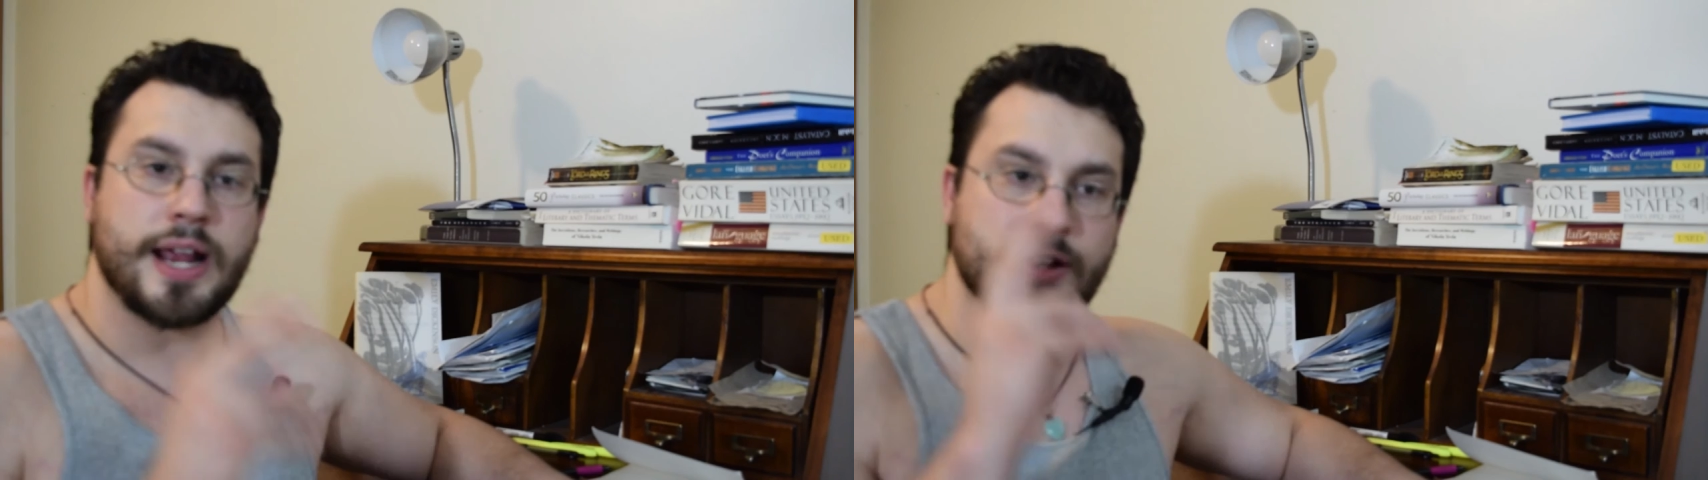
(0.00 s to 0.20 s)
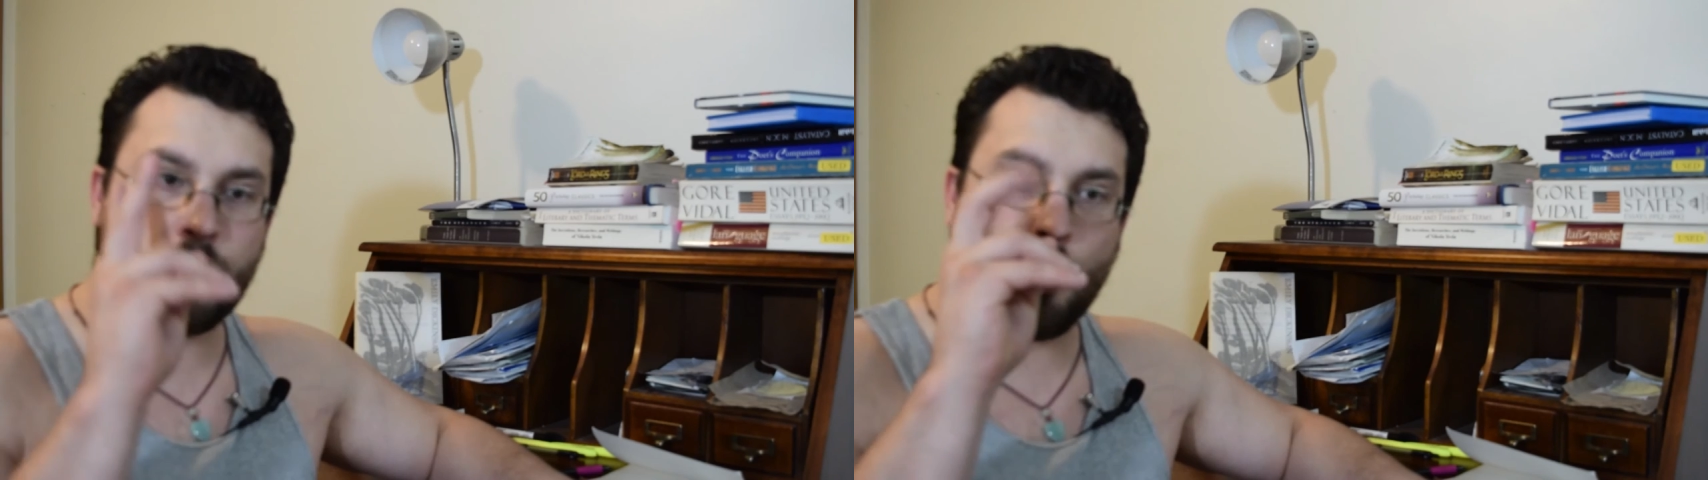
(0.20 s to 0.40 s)

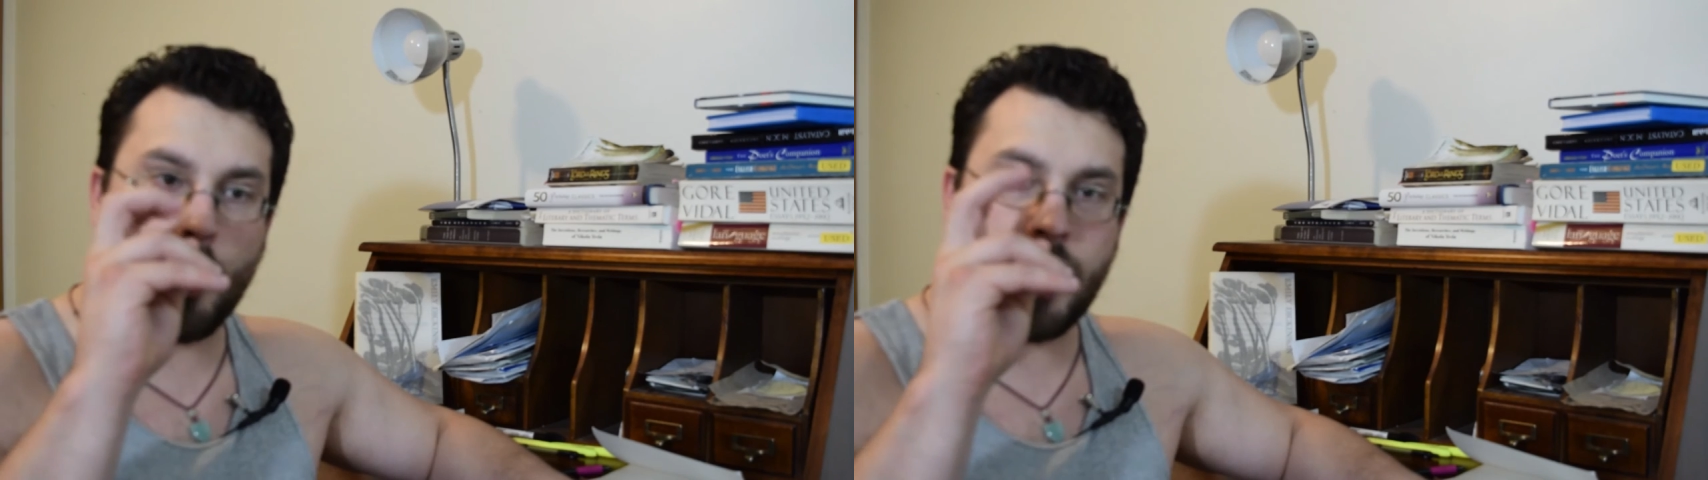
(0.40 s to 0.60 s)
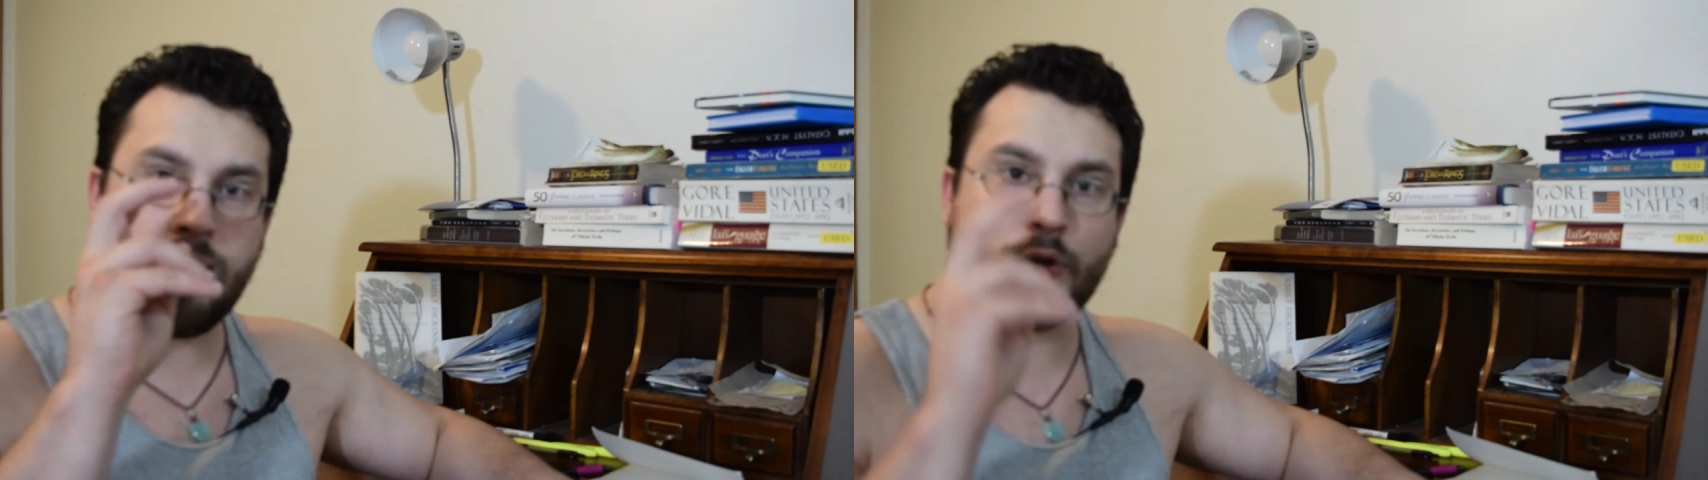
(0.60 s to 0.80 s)
and the
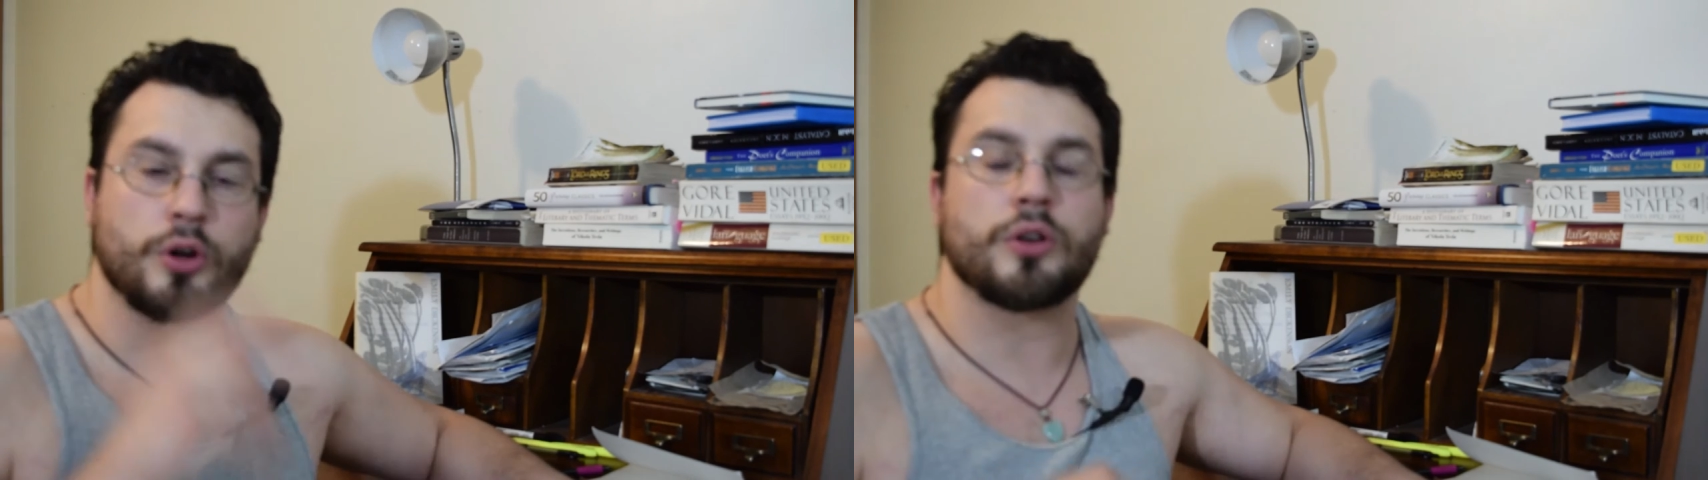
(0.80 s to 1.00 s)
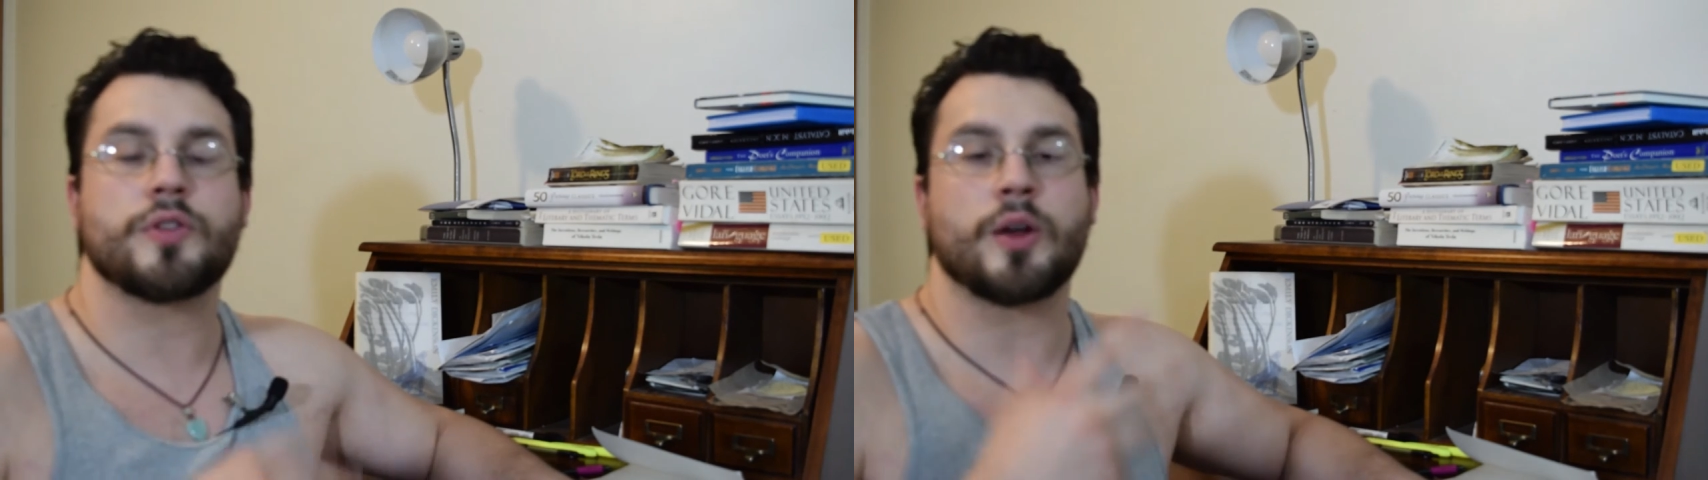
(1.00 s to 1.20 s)

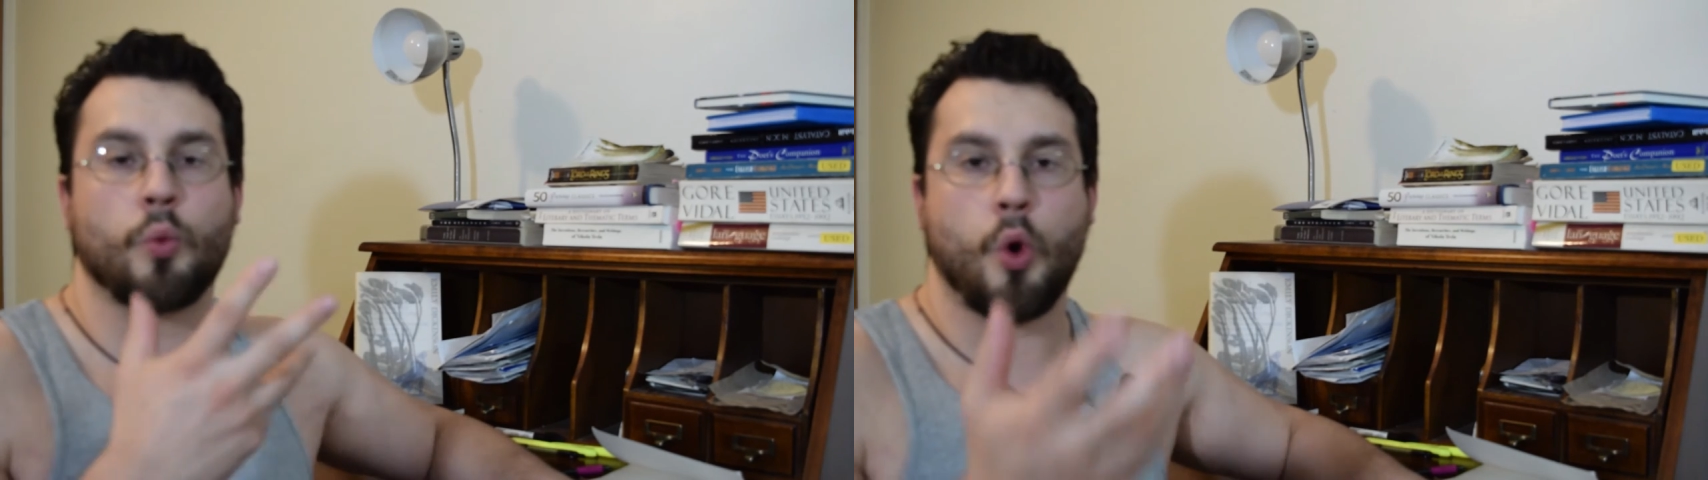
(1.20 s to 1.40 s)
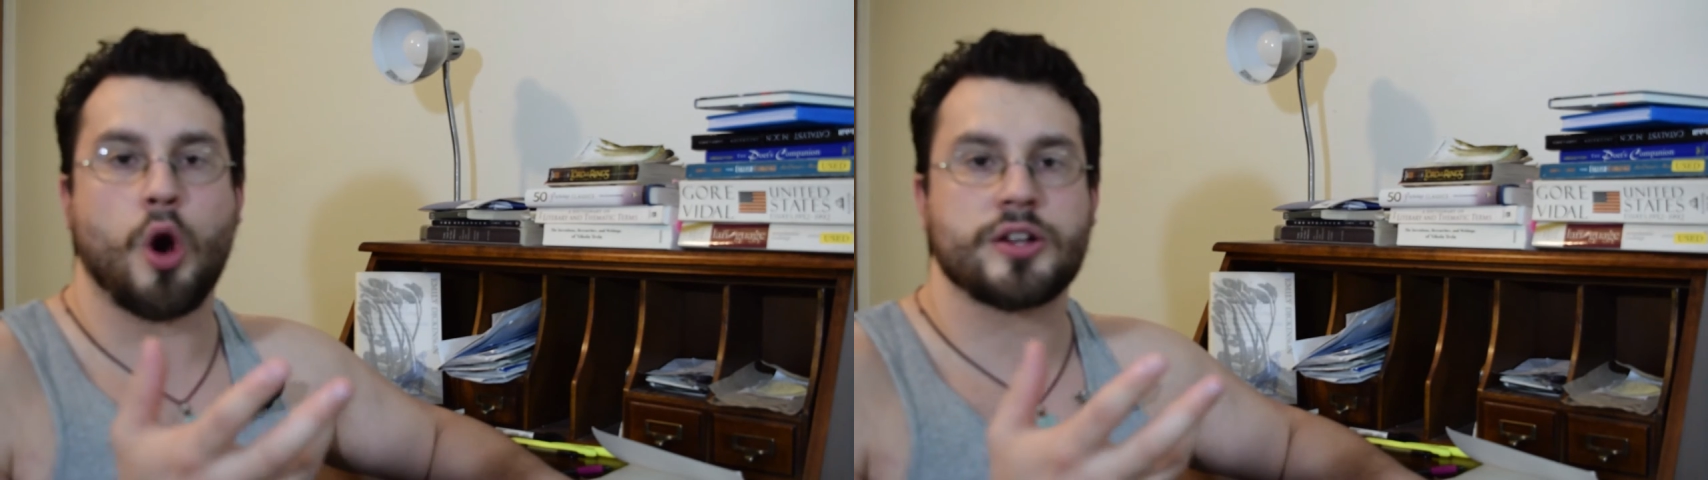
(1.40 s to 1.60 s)
whatever that
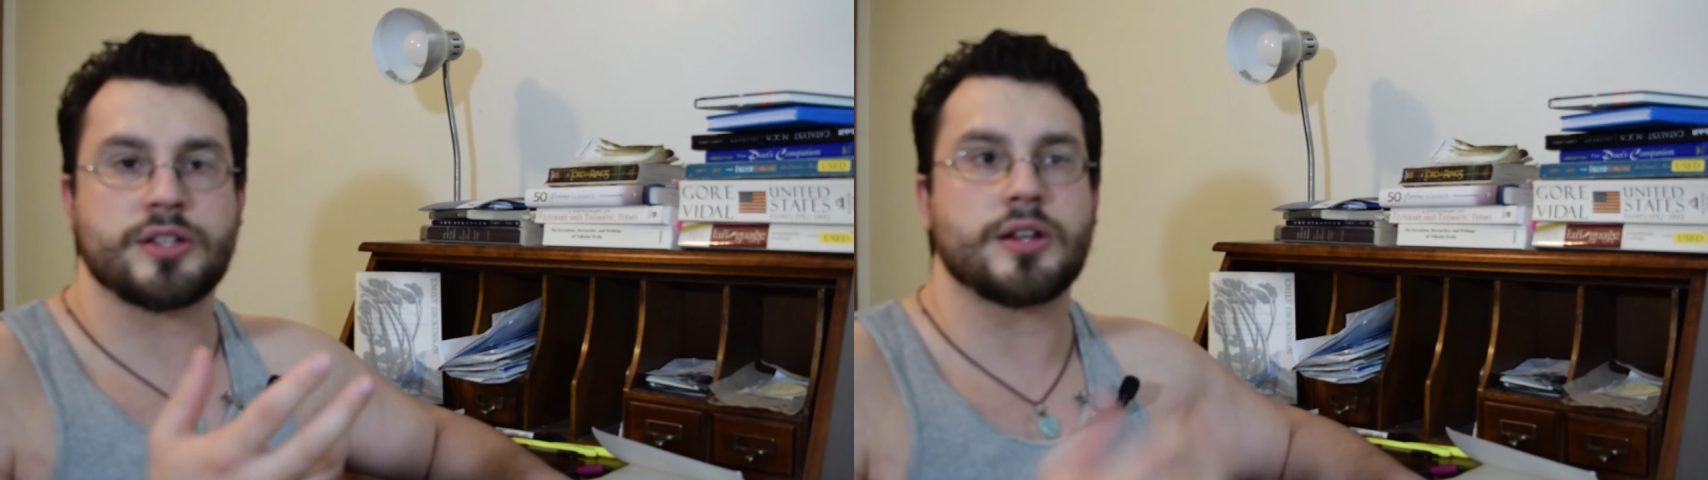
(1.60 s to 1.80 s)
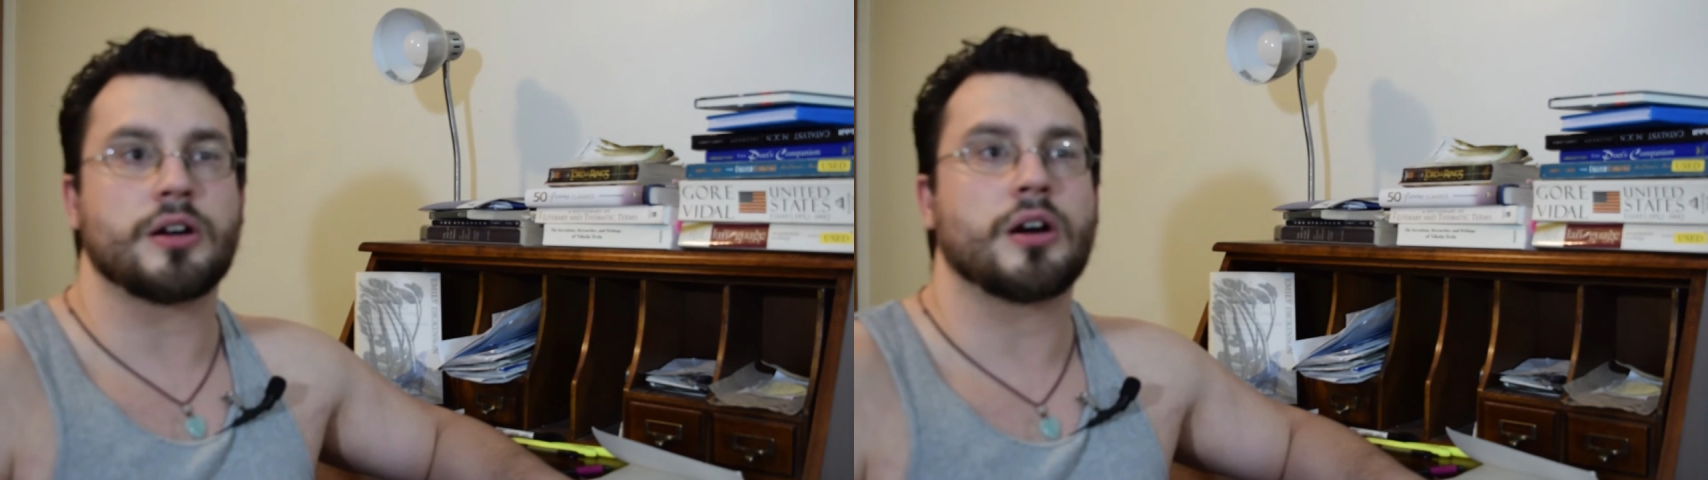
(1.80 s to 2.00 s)

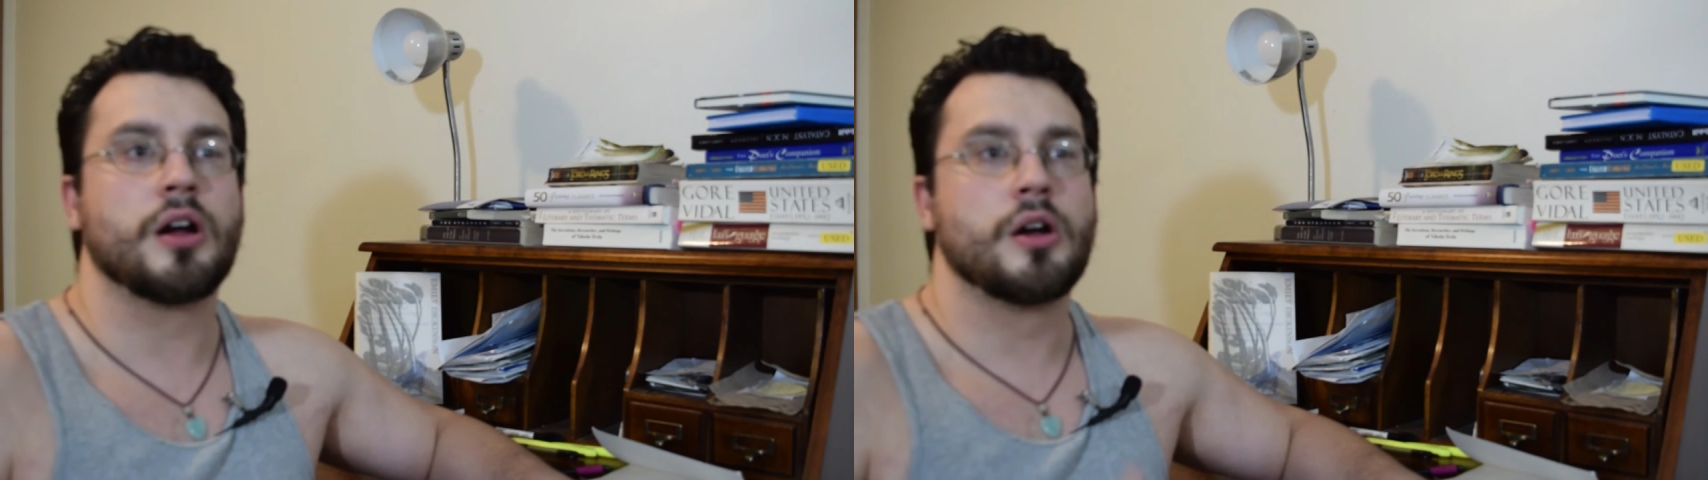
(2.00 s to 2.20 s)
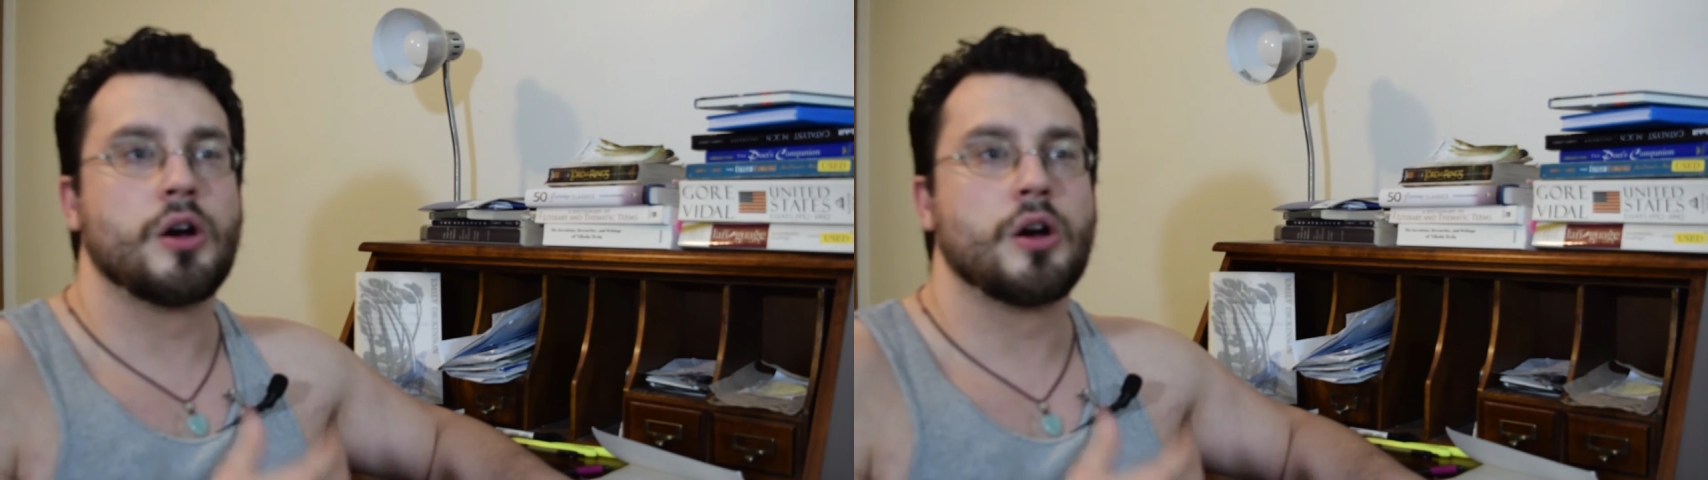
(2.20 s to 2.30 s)
walks there